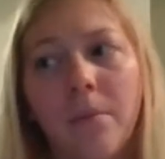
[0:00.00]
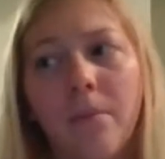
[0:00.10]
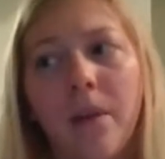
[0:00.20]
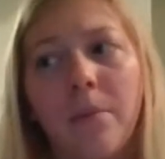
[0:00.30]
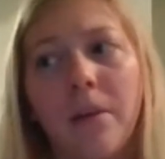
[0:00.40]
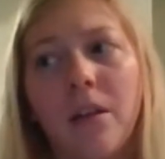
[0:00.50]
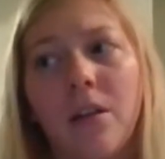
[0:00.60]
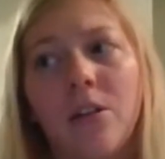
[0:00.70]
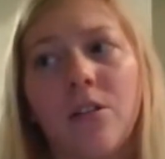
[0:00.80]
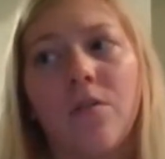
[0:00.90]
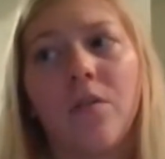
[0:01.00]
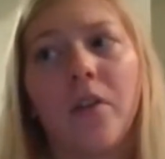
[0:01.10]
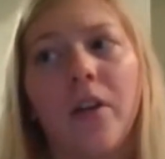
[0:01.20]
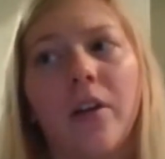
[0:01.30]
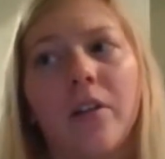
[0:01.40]
maybe in just a few
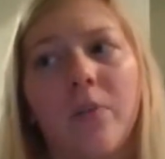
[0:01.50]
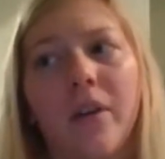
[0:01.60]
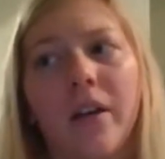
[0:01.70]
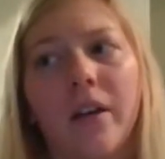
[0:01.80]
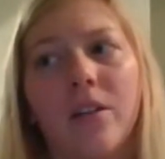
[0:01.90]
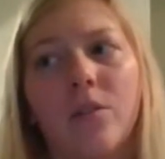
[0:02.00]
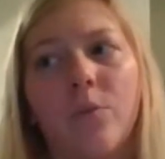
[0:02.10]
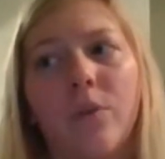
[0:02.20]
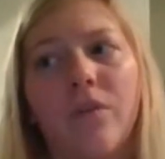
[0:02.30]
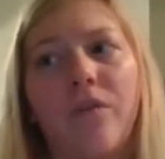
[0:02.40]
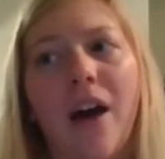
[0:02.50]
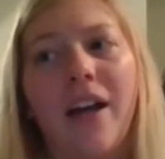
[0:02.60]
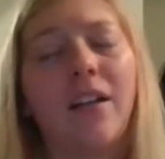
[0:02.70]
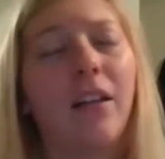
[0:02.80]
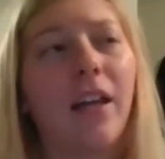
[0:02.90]
years because we're
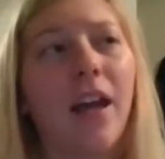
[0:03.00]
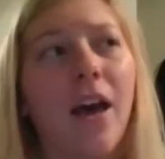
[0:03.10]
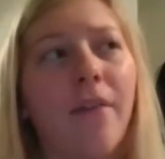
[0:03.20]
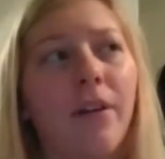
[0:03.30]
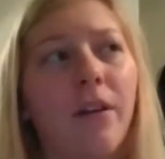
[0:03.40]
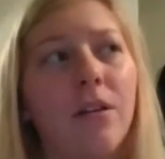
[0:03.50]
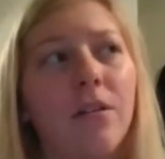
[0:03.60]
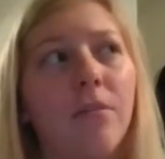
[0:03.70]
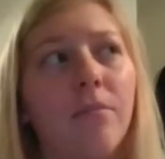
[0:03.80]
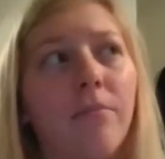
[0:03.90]
finally having